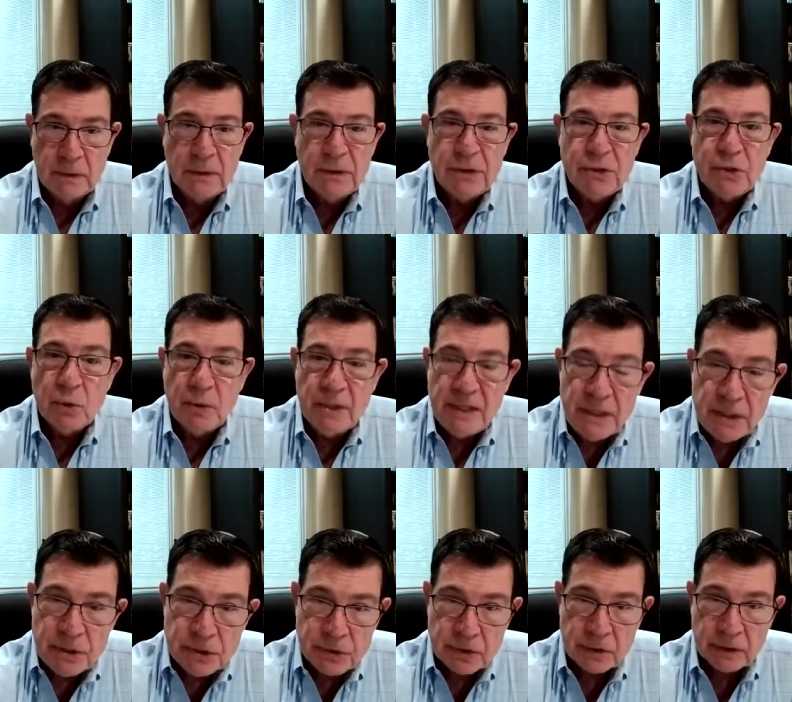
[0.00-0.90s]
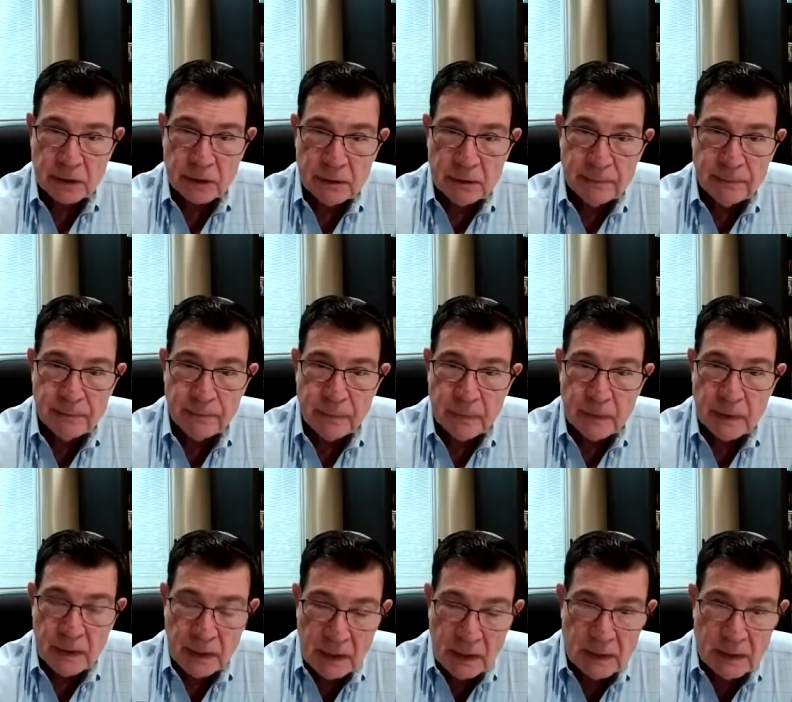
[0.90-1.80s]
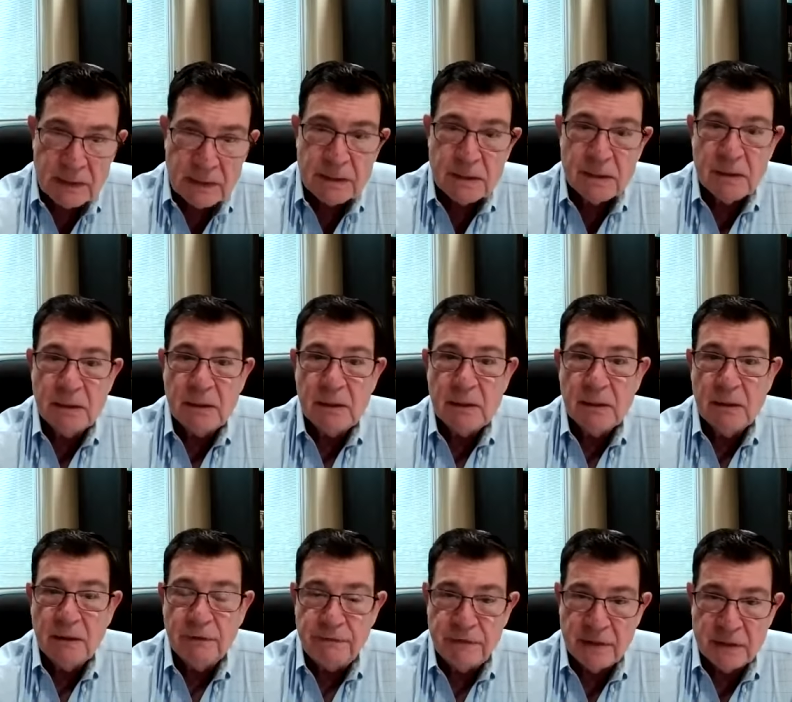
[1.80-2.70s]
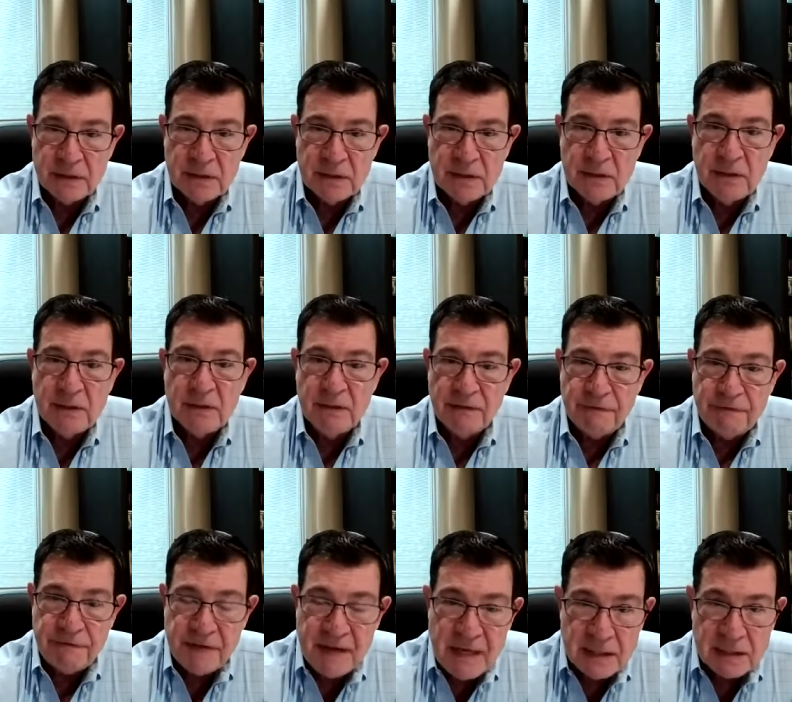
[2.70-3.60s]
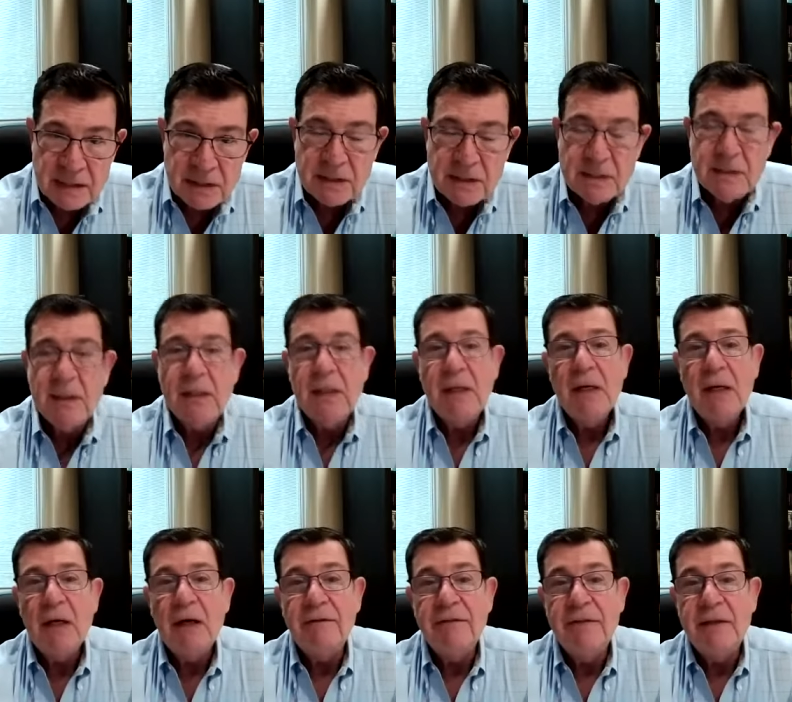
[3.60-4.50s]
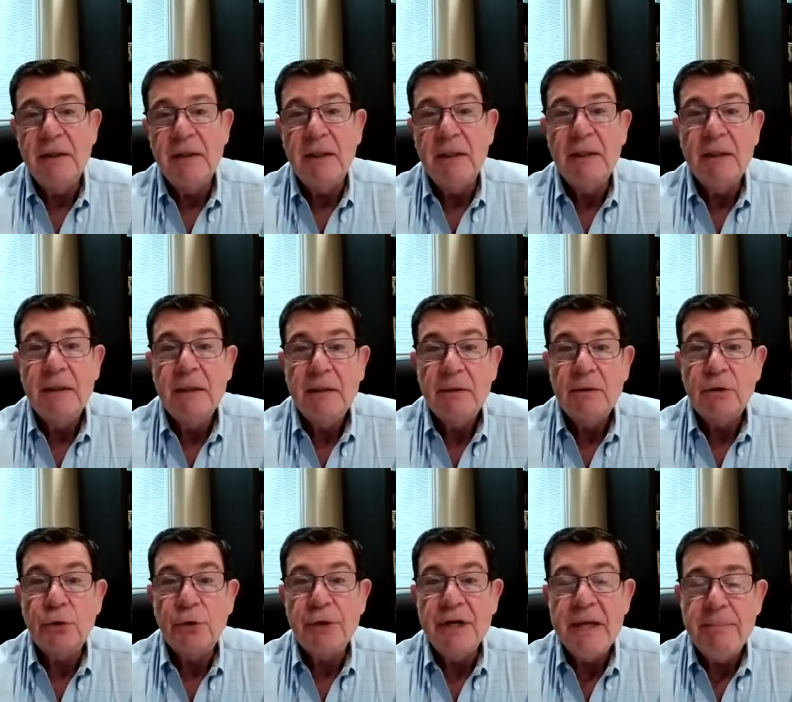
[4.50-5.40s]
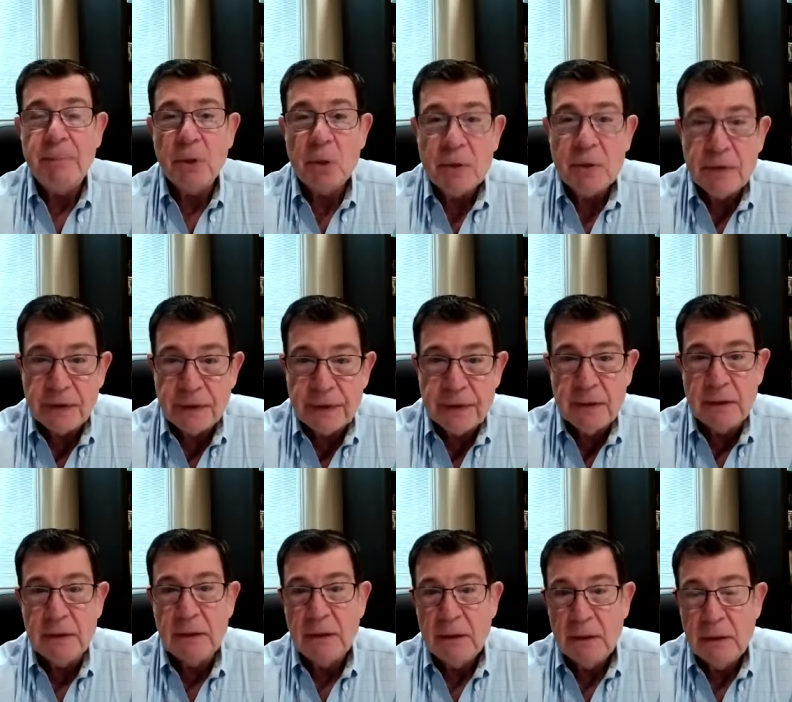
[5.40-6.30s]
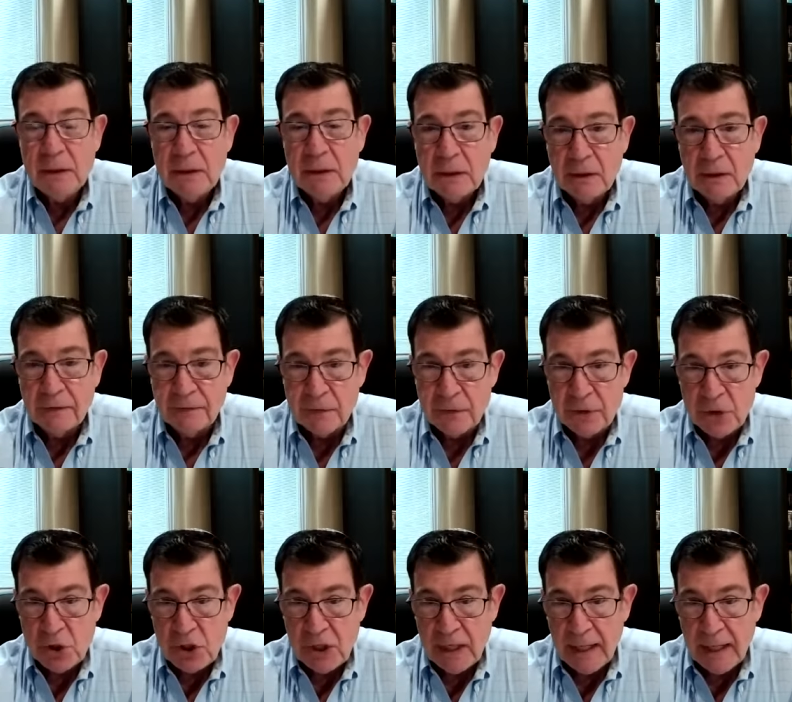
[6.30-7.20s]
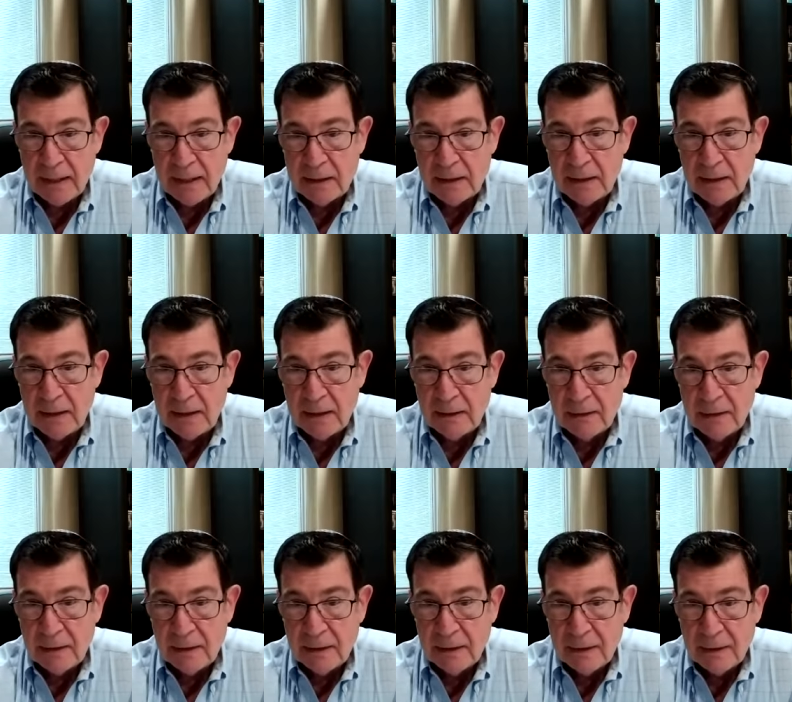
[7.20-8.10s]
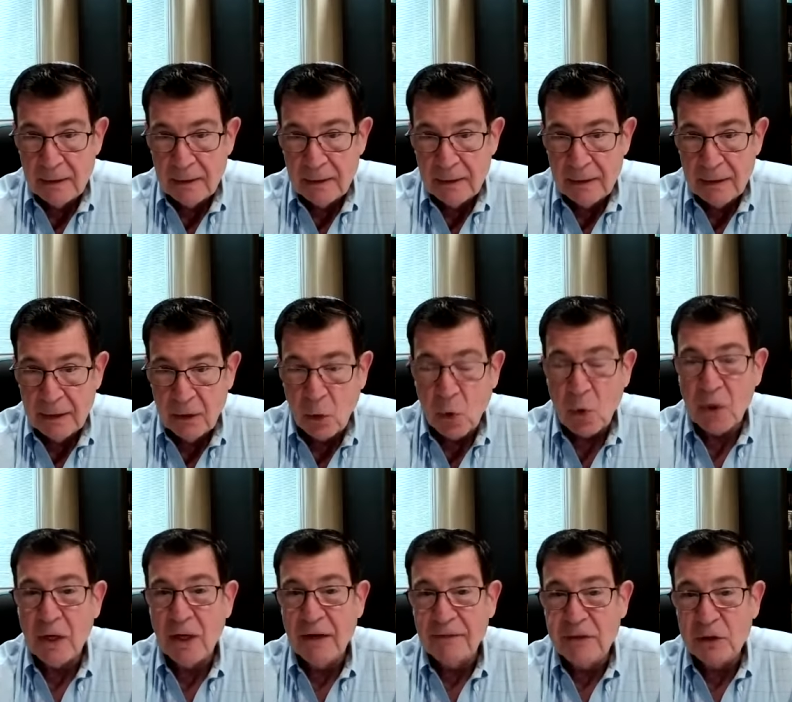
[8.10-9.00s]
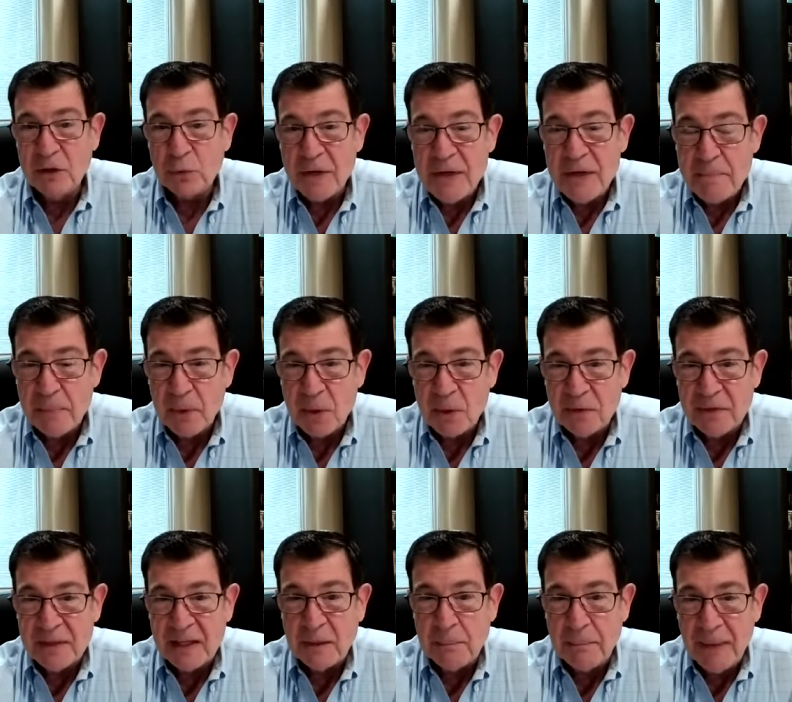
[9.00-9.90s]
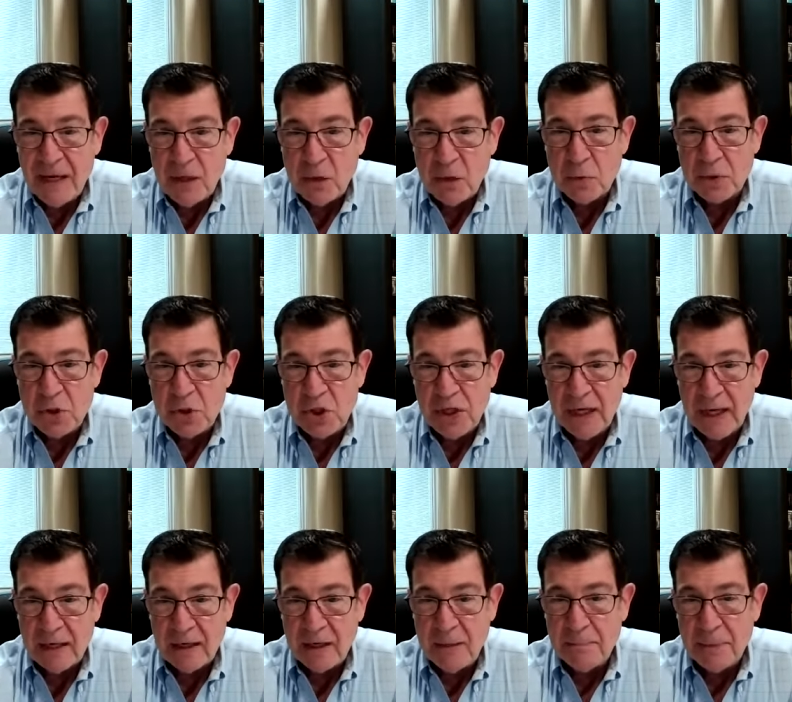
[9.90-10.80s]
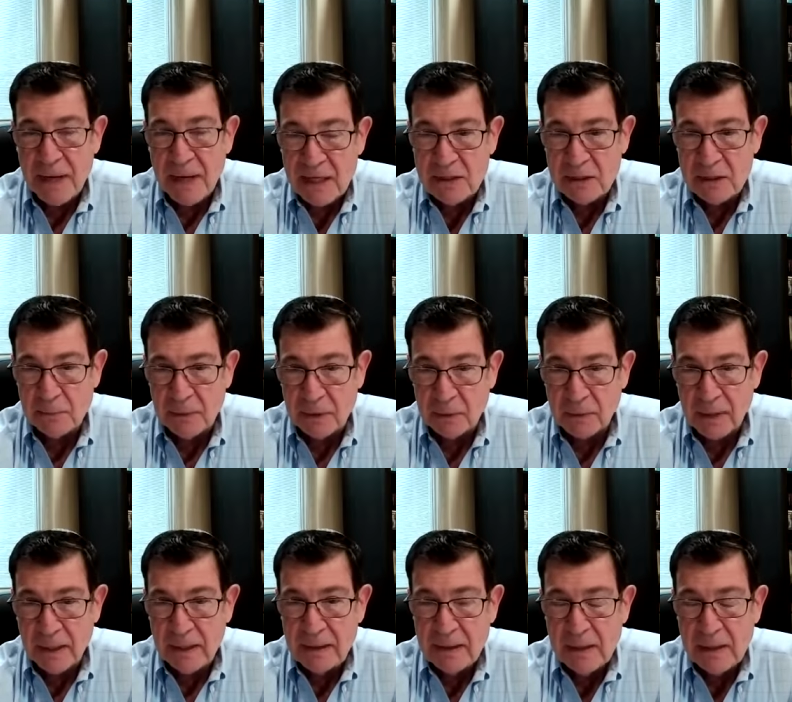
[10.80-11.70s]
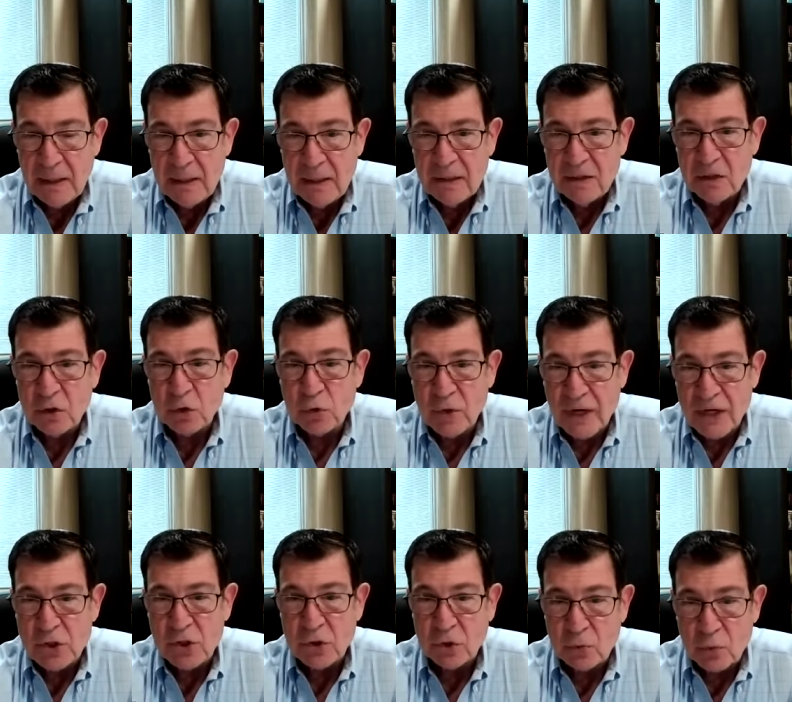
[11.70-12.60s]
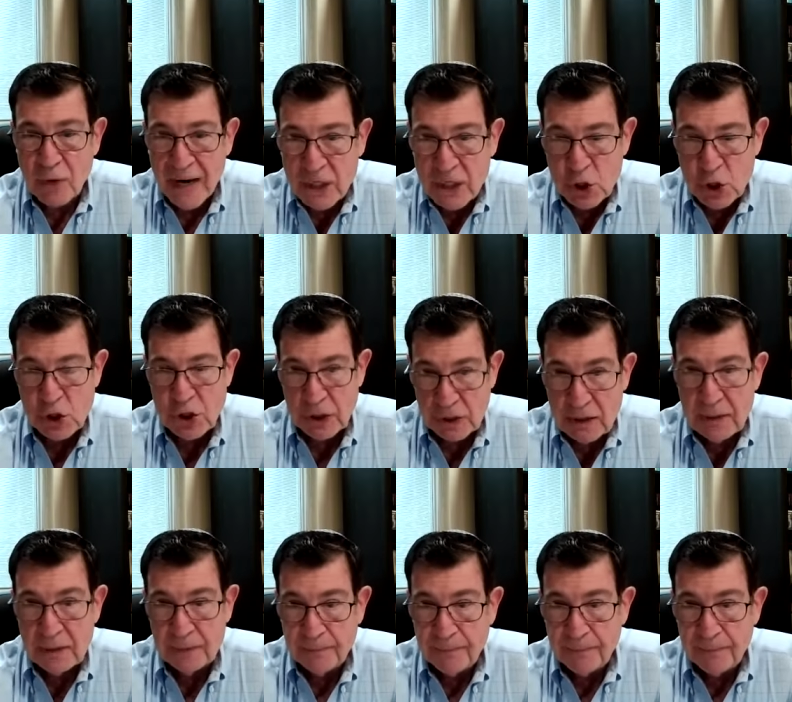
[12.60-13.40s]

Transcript: So Easter is the, fest, the feast of the rebirth of Christianity or of the rebirth that made Christianity possible, right? The resurrection.